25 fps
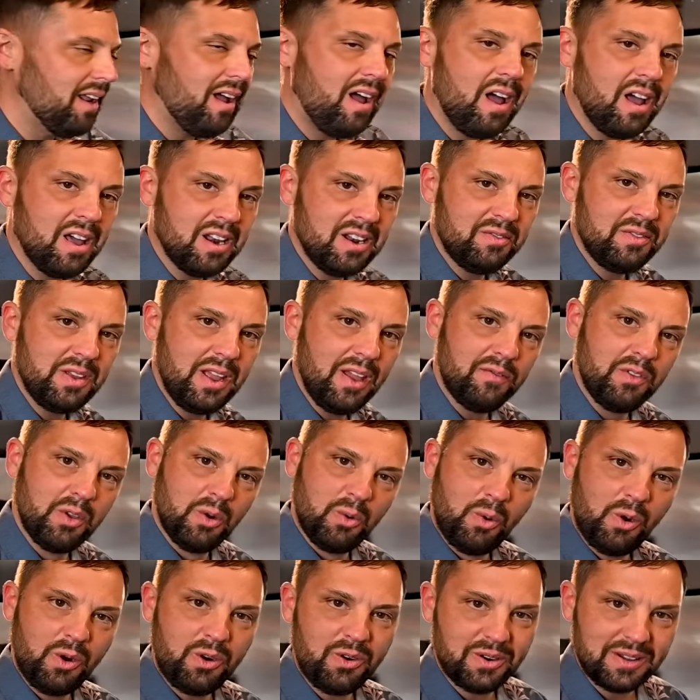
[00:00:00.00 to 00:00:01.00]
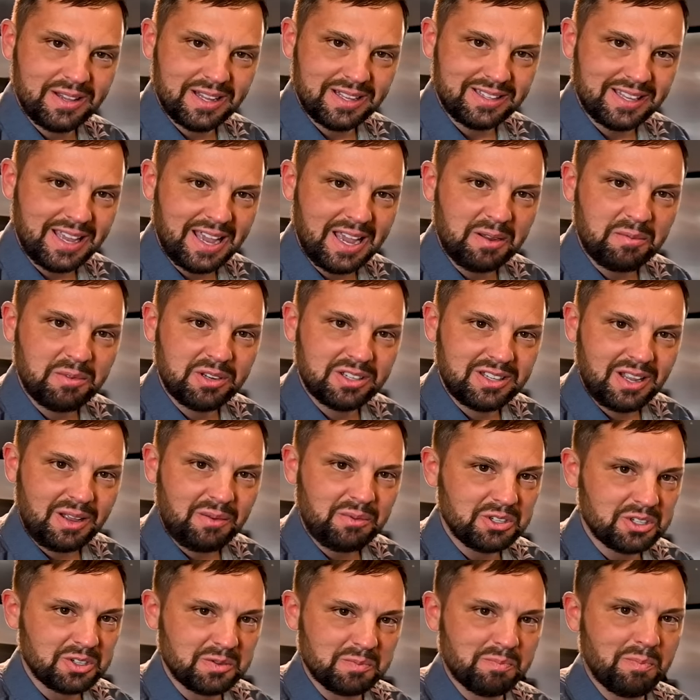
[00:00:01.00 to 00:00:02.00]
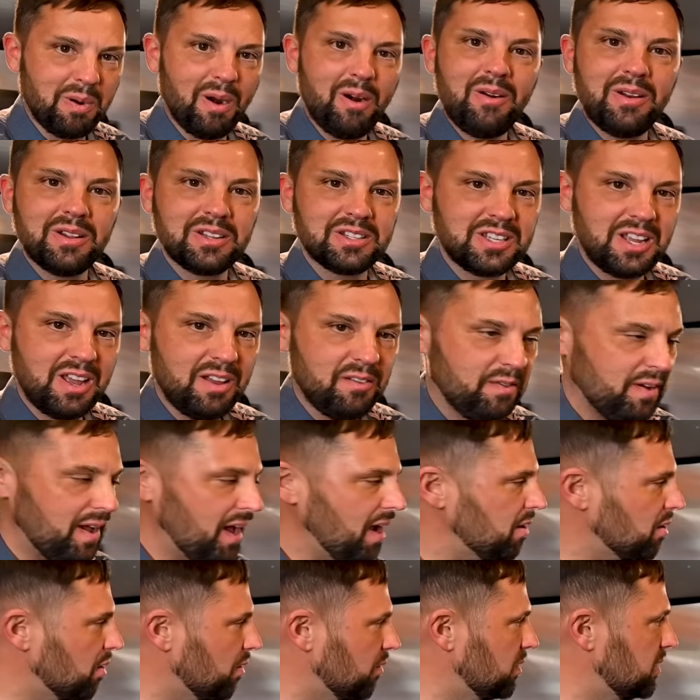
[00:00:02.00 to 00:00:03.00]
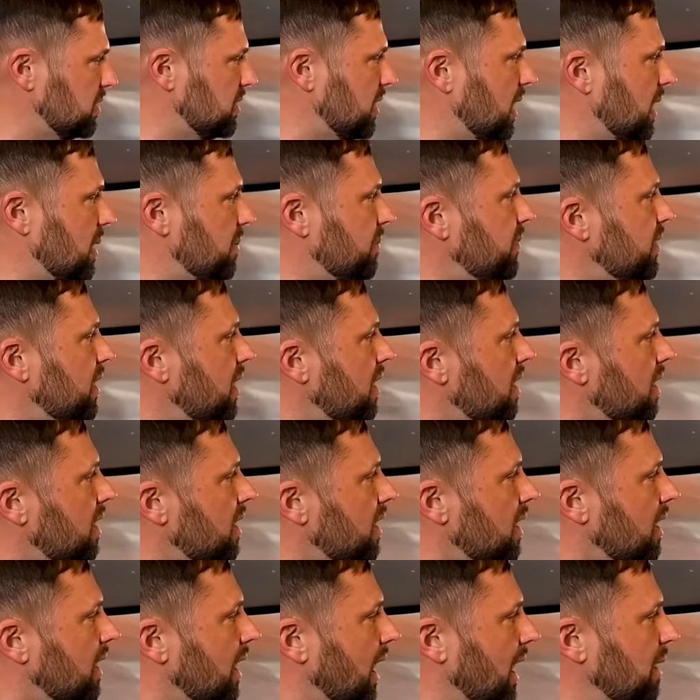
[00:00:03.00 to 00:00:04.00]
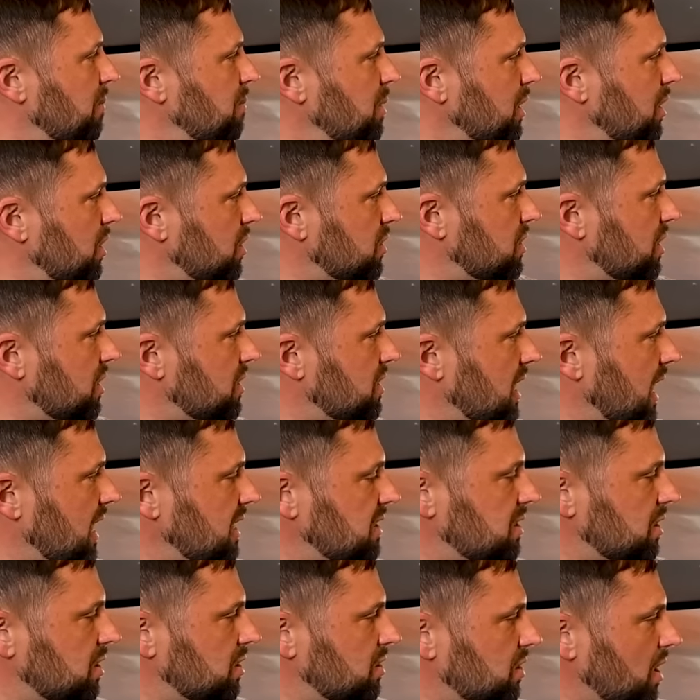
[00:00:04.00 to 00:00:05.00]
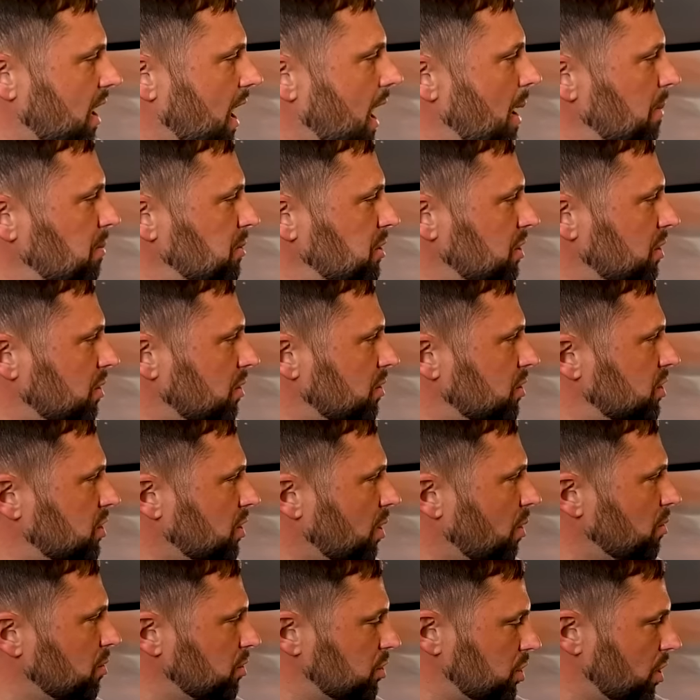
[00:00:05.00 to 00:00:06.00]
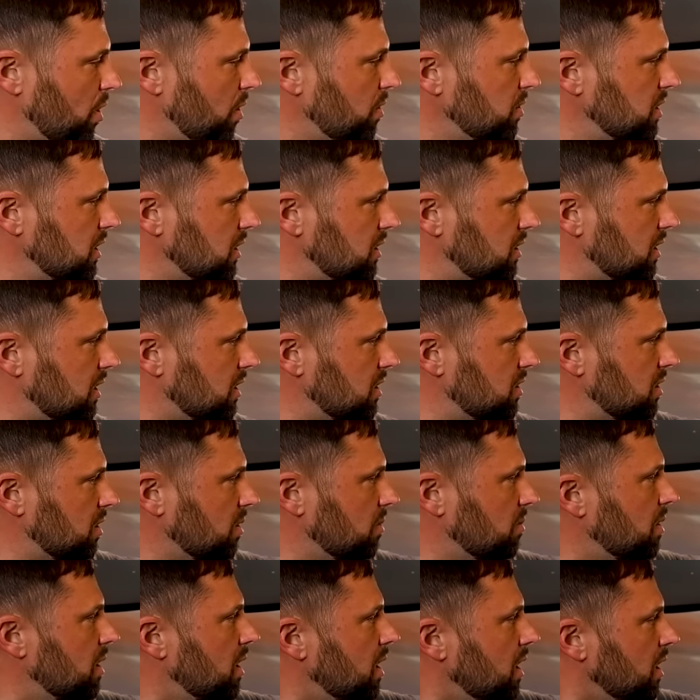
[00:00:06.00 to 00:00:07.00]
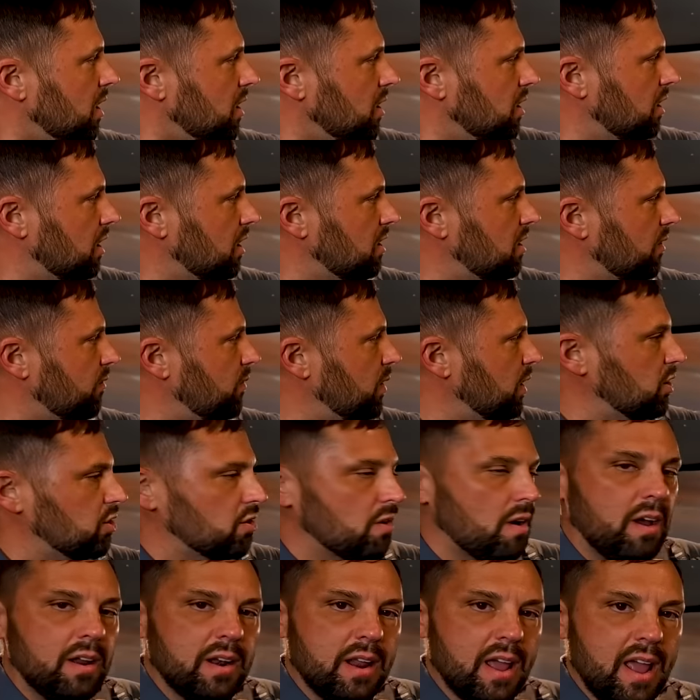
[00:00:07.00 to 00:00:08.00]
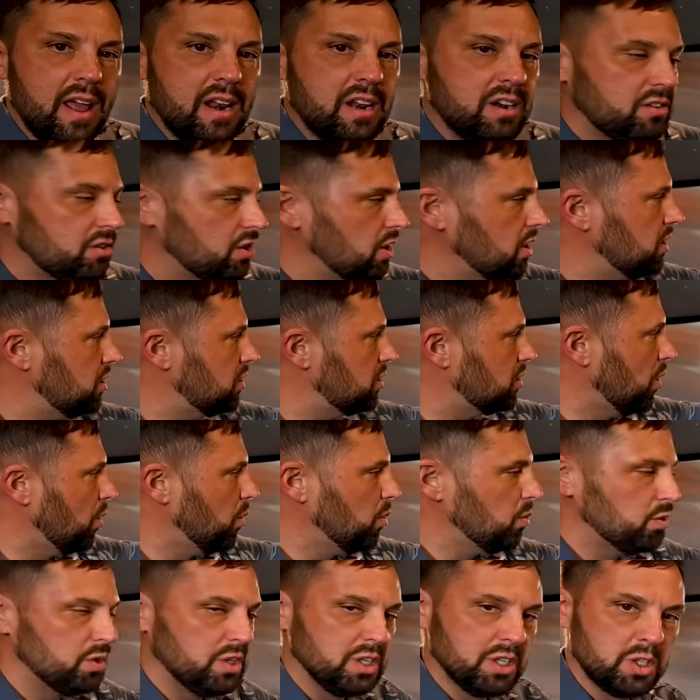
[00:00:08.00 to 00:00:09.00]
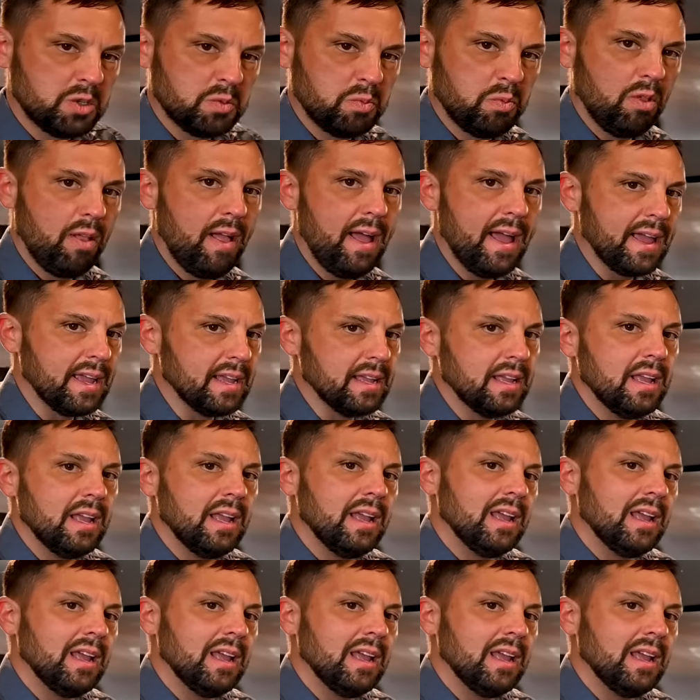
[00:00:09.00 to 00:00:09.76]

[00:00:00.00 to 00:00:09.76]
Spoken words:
on if you have no water in the tank, because that will just burn itself out over time. And because this has this optional solar charging system, you get the Victron Energy solar display.